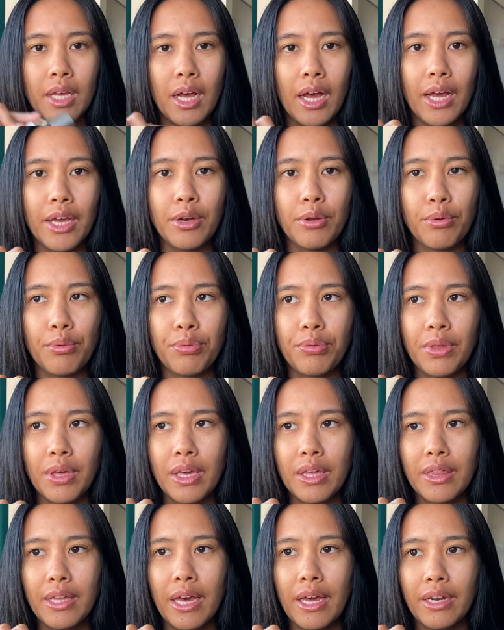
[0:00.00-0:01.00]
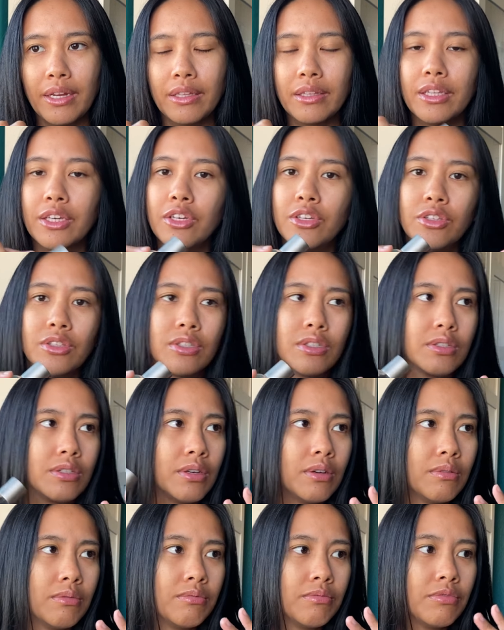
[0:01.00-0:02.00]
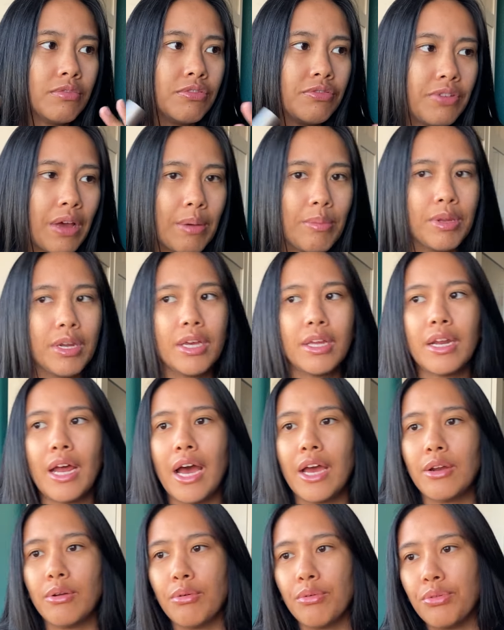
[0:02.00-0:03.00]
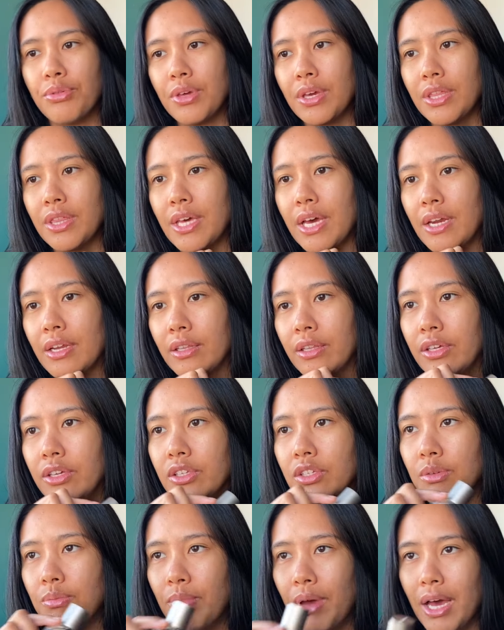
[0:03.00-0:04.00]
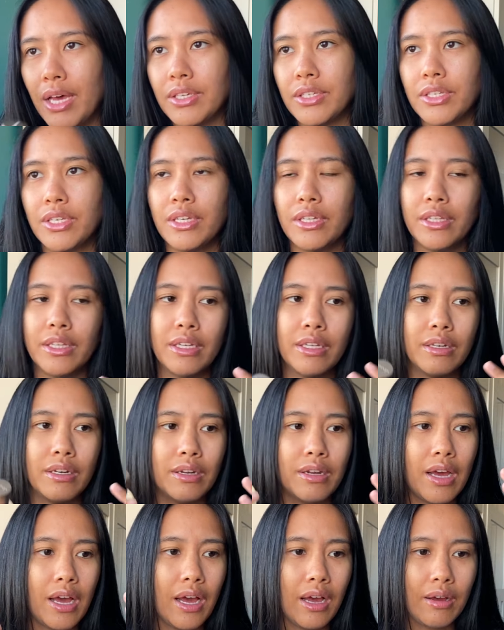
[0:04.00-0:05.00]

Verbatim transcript: I don't think that it leans feminine. I don't think that it leans masculine.